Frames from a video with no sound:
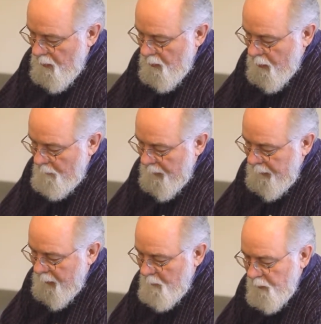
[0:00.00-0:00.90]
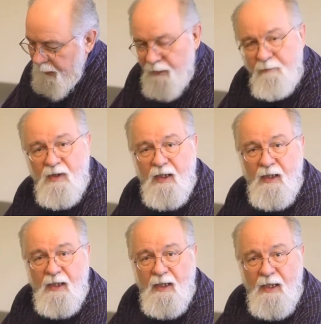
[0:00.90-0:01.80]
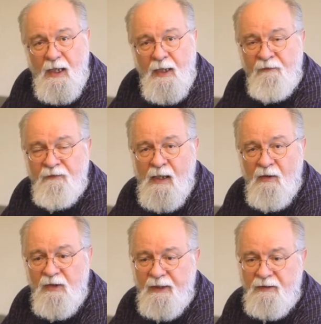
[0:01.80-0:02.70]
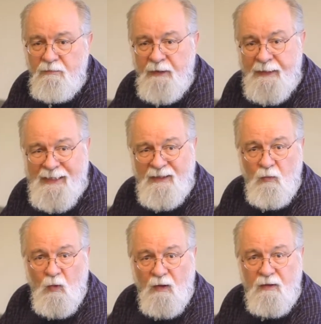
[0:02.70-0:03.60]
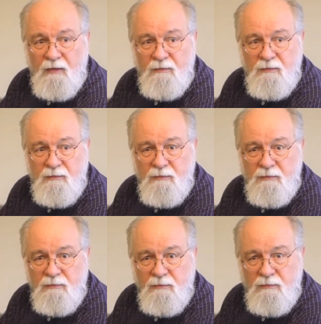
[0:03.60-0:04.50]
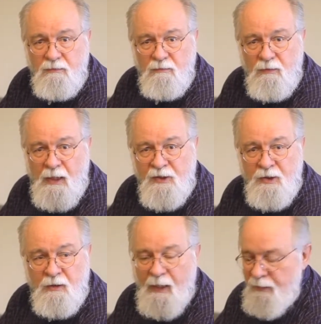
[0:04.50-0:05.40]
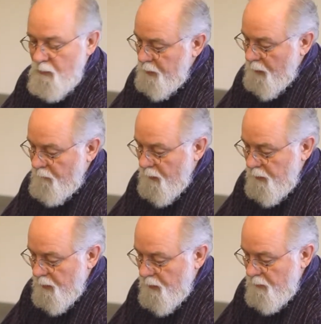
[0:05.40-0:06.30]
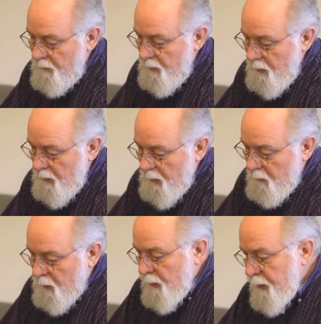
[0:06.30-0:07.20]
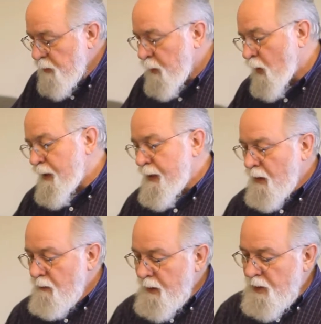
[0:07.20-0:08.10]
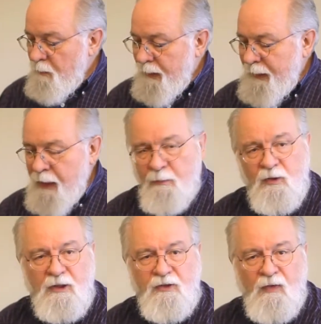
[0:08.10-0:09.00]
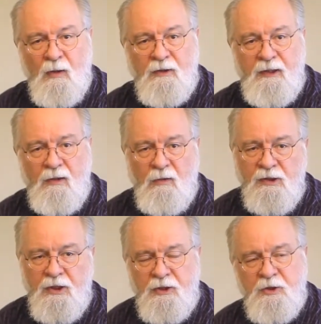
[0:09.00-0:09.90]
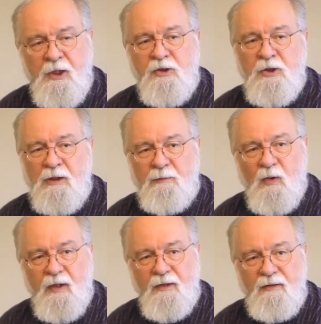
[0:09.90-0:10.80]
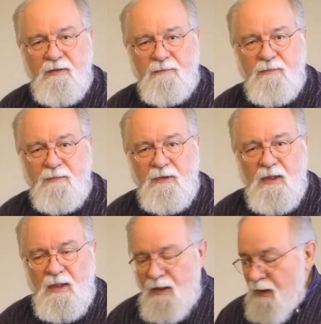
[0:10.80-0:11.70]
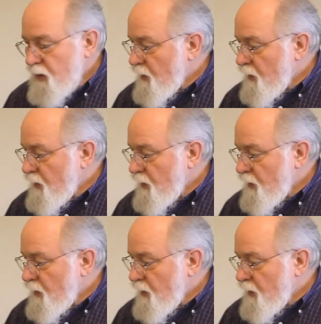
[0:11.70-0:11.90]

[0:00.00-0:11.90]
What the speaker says: on my cable here, and I found that it didn't work. I still had no chair functions. Well, at this point now, is it my cable that's faulty, or is it the chair circuit board? So